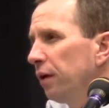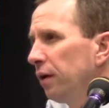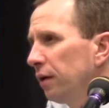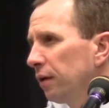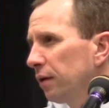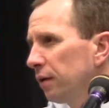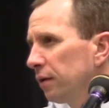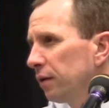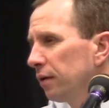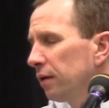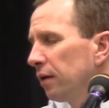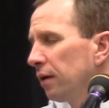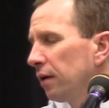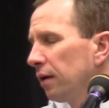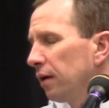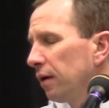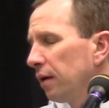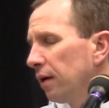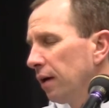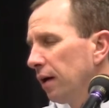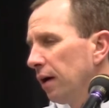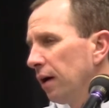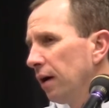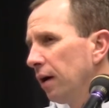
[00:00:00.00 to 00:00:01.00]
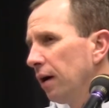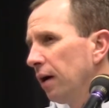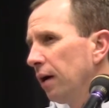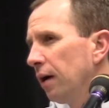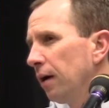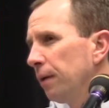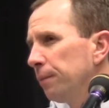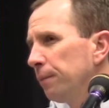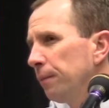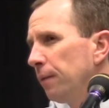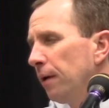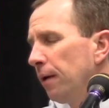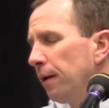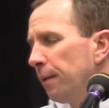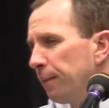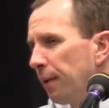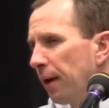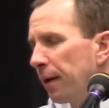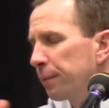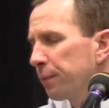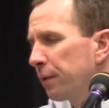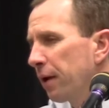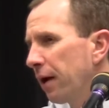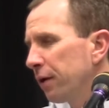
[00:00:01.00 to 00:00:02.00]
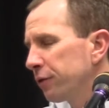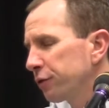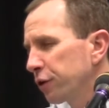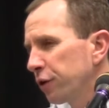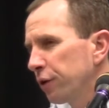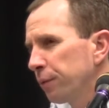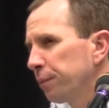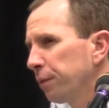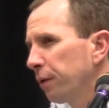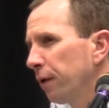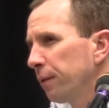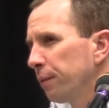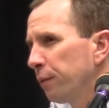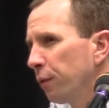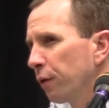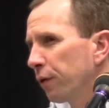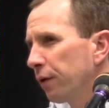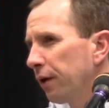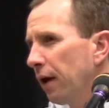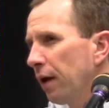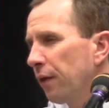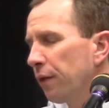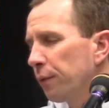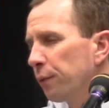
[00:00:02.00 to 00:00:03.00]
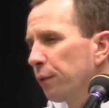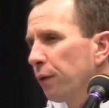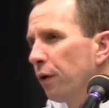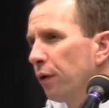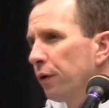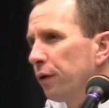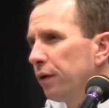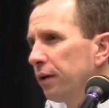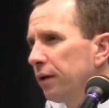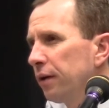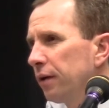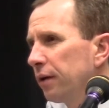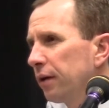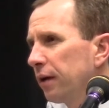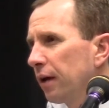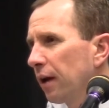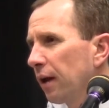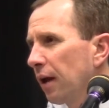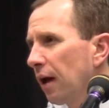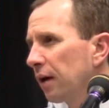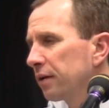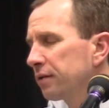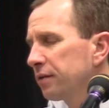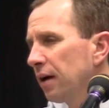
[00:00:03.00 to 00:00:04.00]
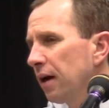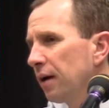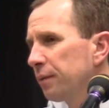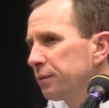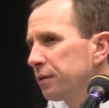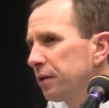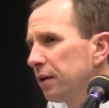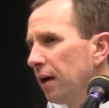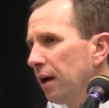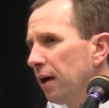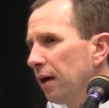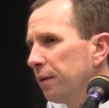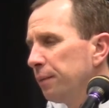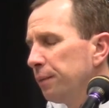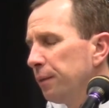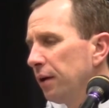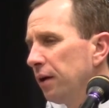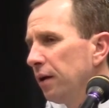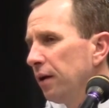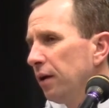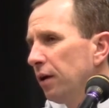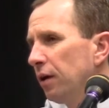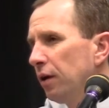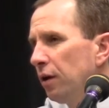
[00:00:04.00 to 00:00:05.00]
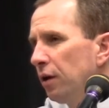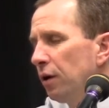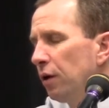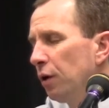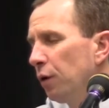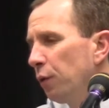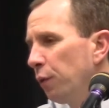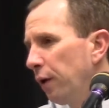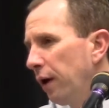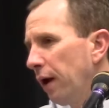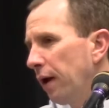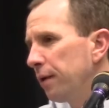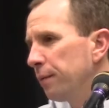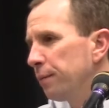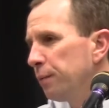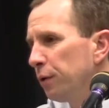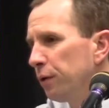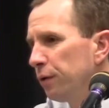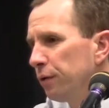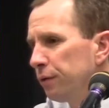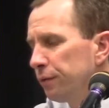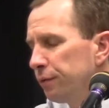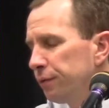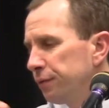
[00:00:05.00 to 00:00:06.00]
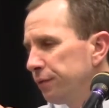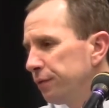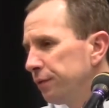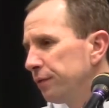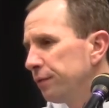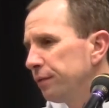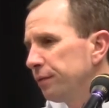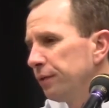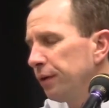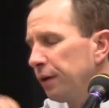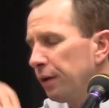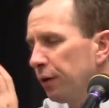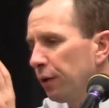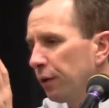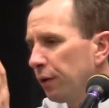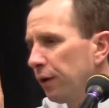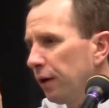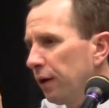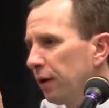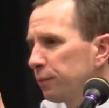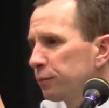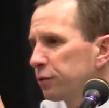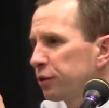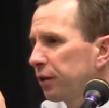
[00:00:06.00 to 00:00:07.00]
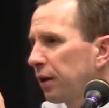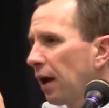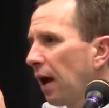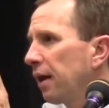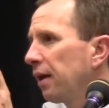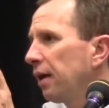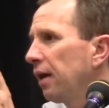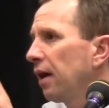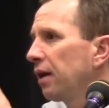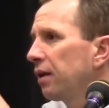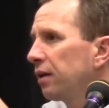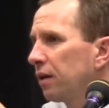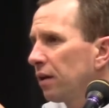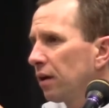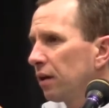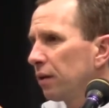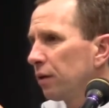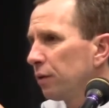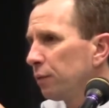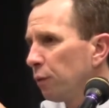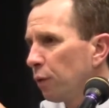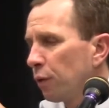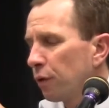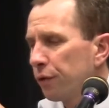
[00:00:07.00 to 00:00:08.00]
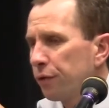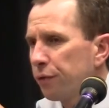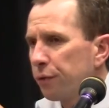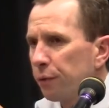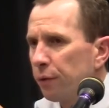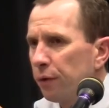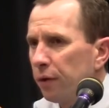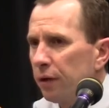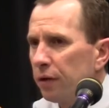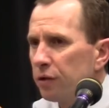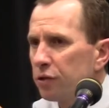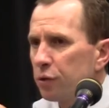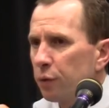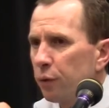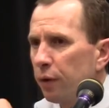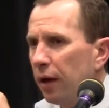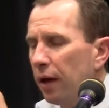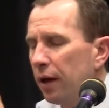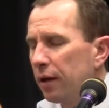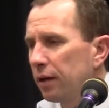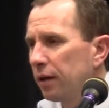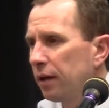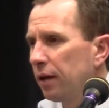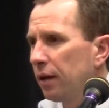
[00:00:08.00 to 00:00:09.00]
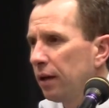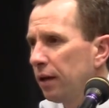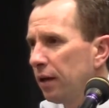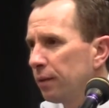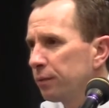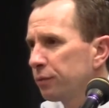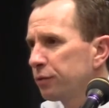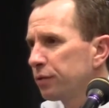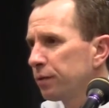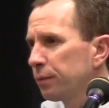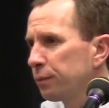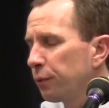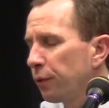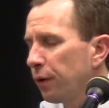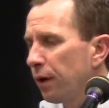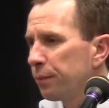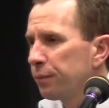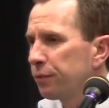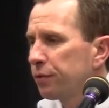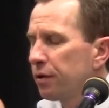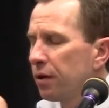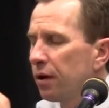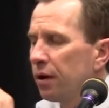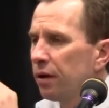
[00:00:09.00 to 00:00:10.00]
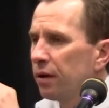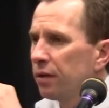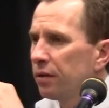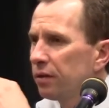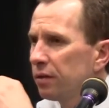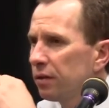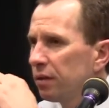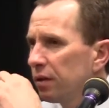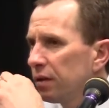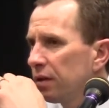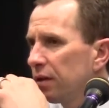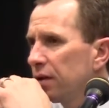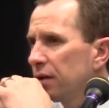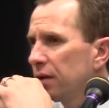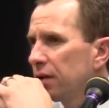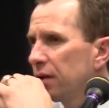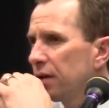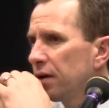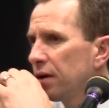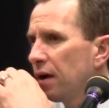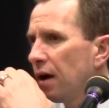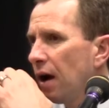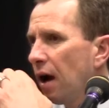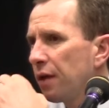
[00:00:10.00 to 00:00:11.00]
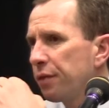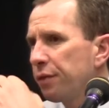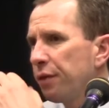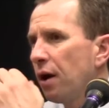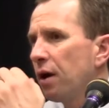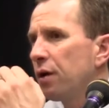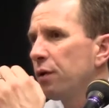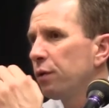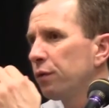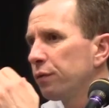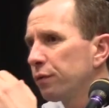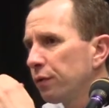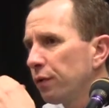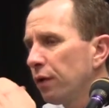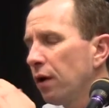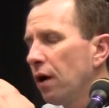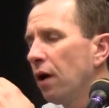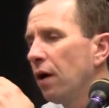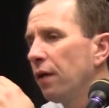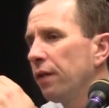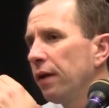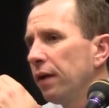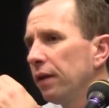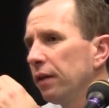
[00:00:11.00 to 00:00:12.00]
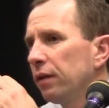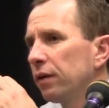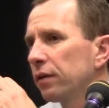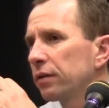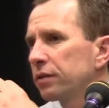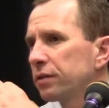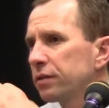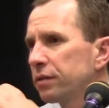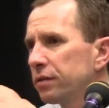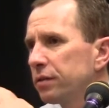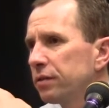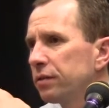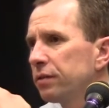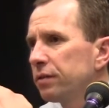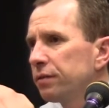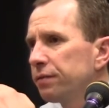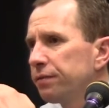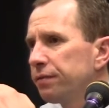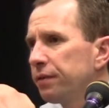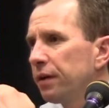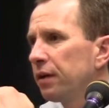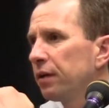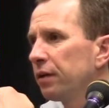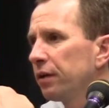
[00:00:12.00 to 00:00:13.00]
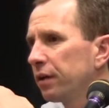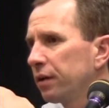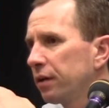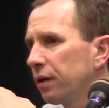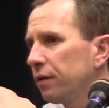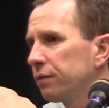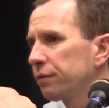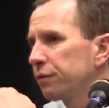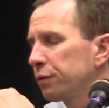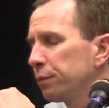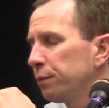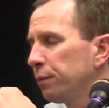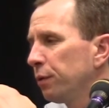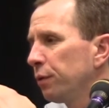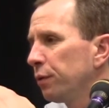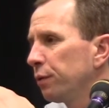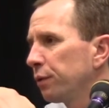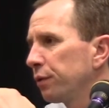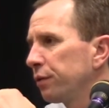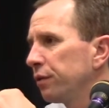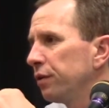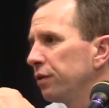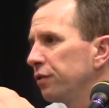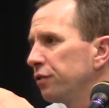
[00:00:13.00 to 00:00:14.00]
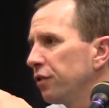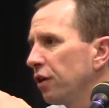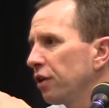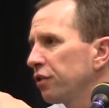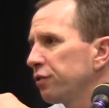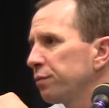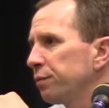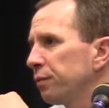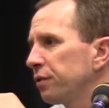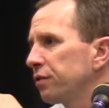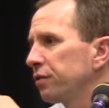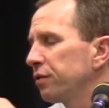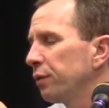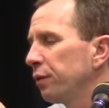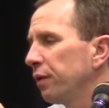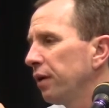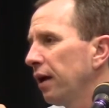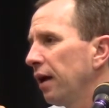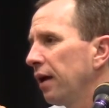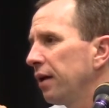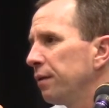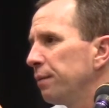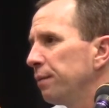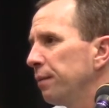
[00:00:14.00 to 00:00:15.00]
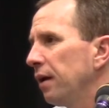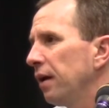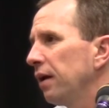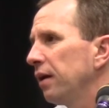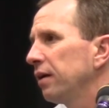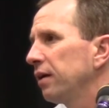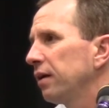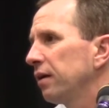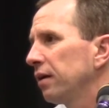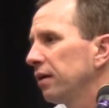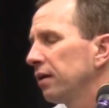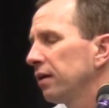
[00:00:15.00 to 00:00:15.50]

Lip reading: And Mike Brown's going to play more down the road. He didn't get a lot of time tonight, but we had to move, you know, him. Scotty had to get a little more three, so we had to get him some reps there. I thought overall they looked fairly comfortable with the adjustments that we had to make.